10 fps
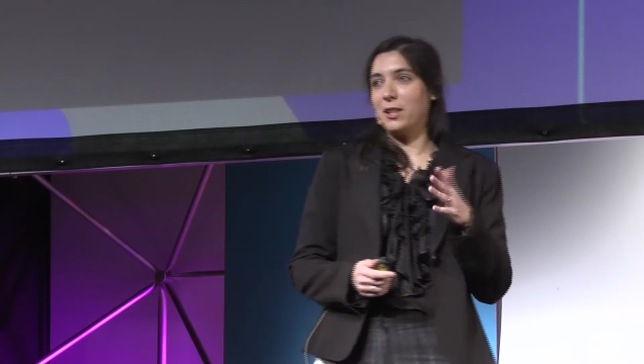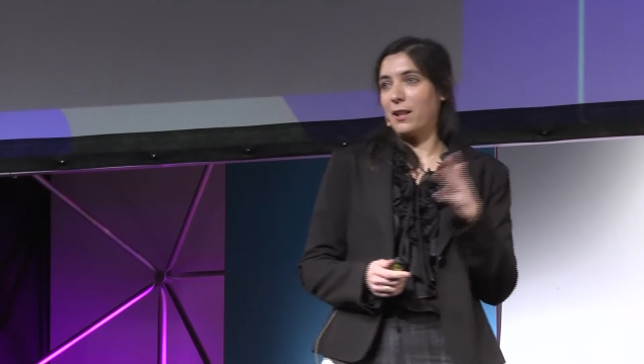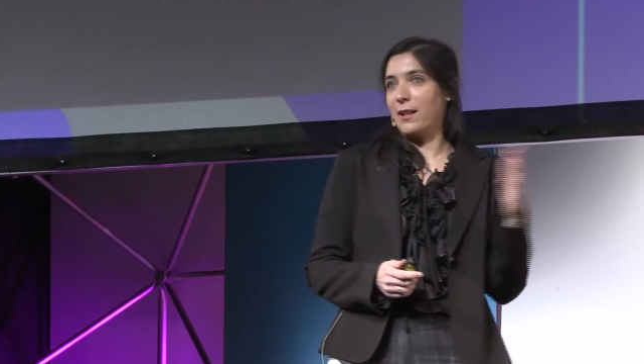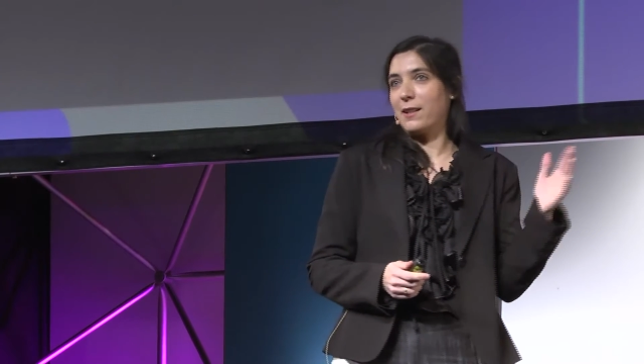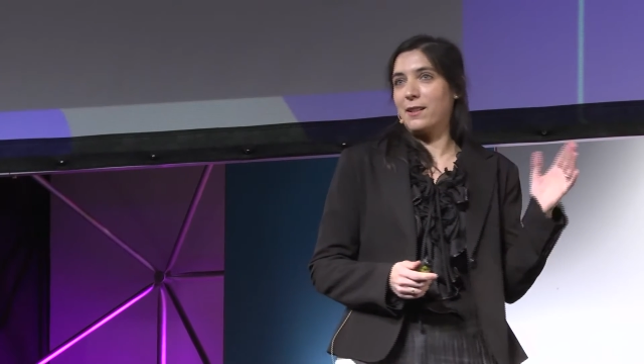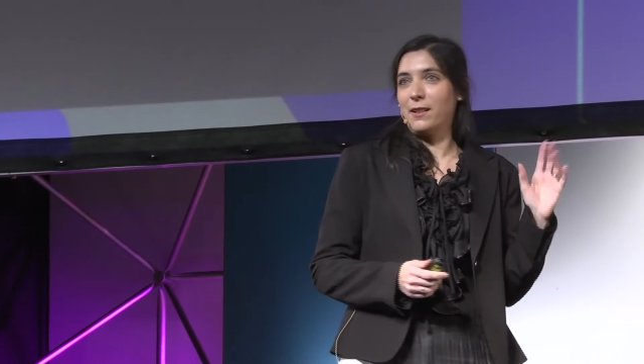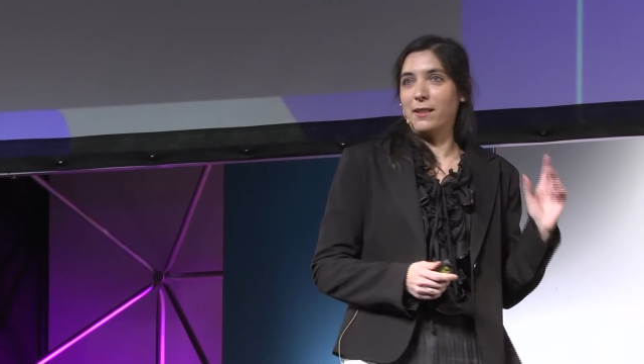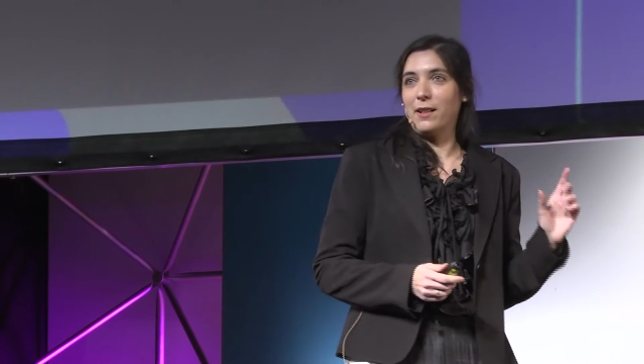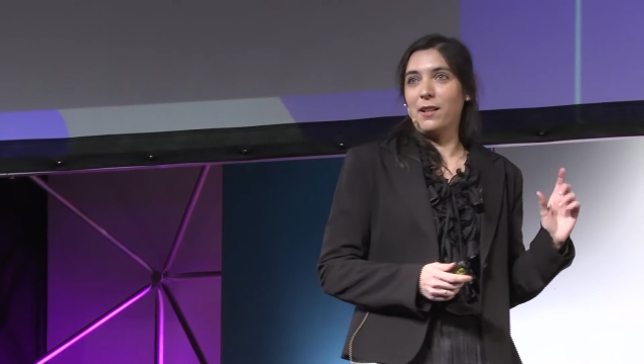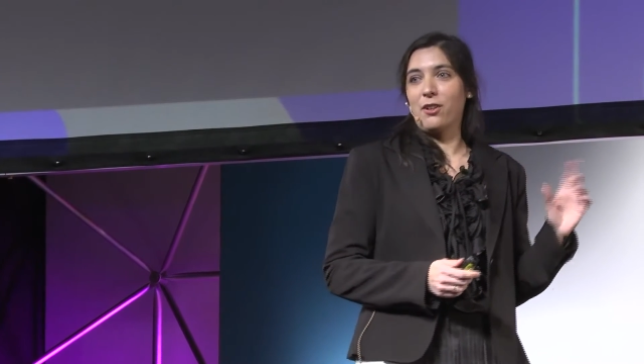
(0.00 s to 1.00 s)
because the
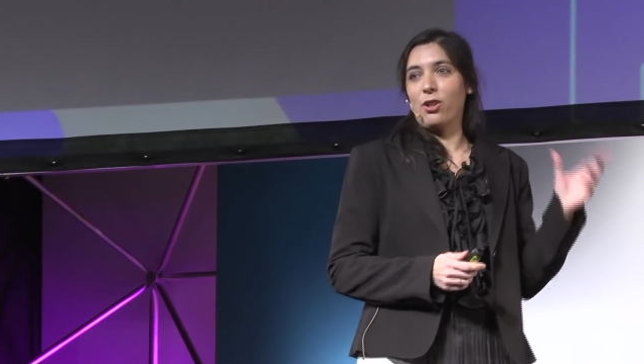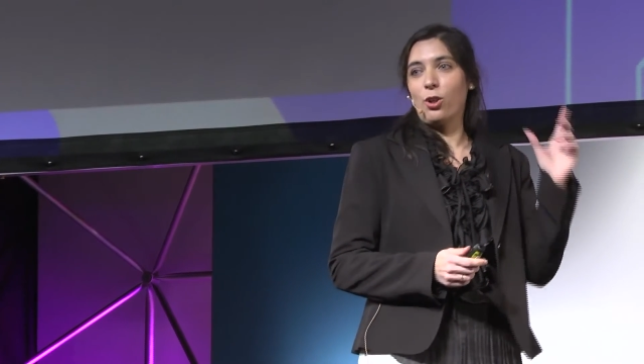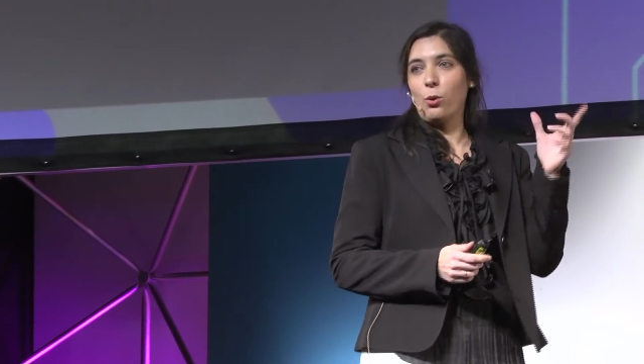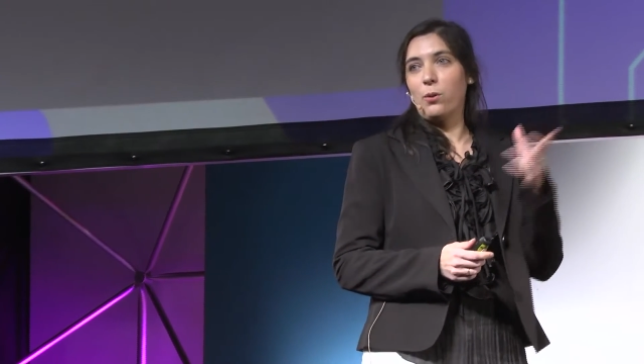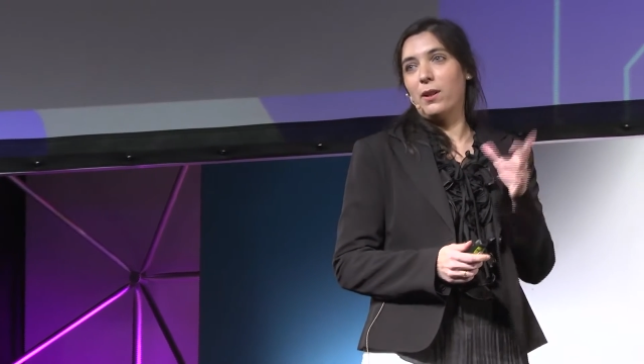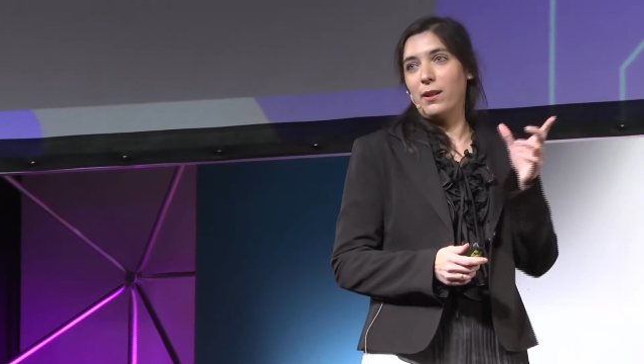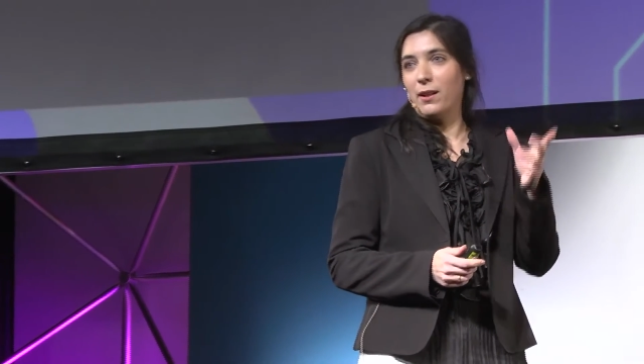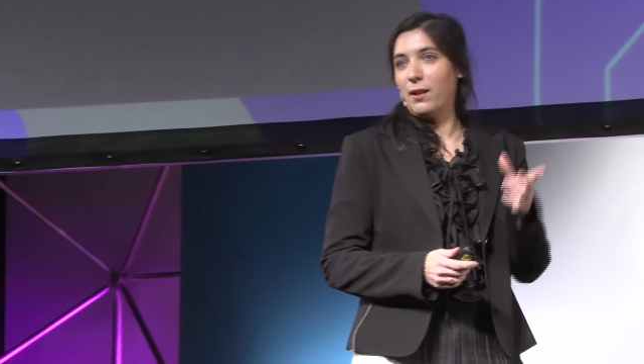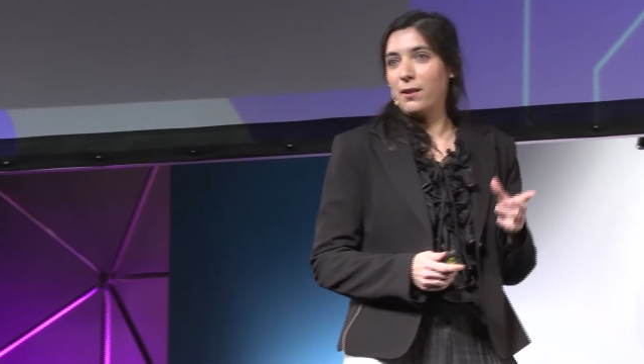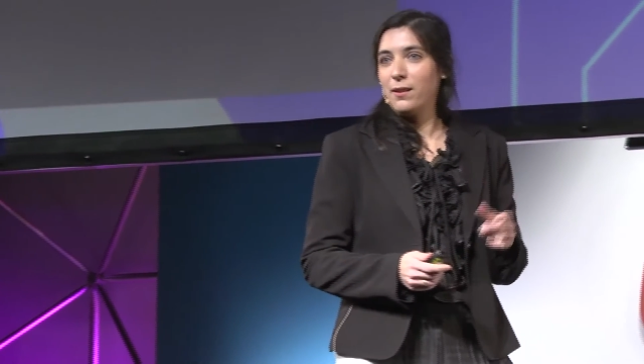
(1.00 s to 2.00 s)
program had
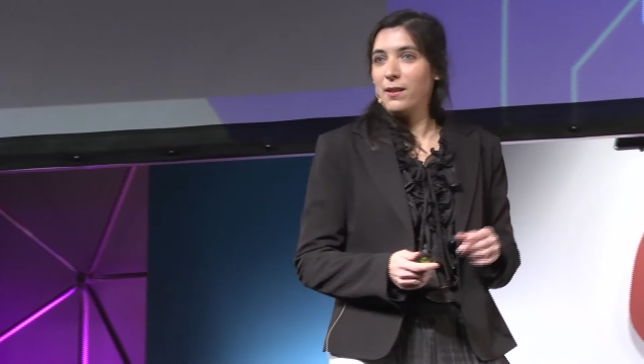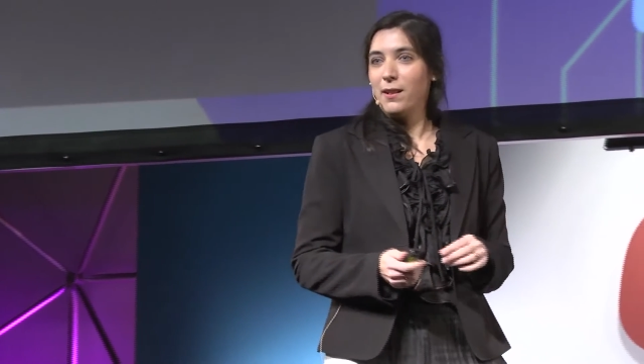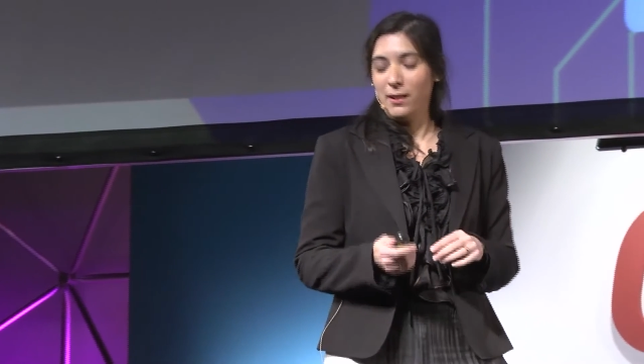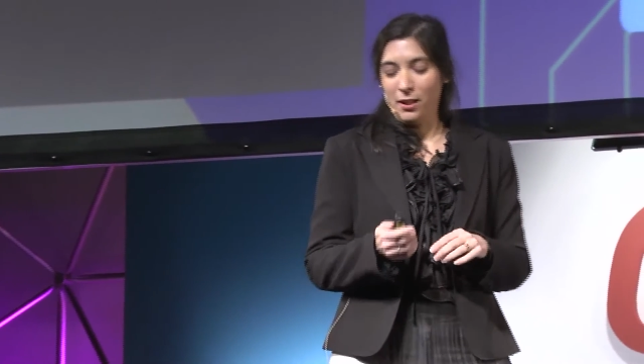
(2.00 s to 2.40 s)
three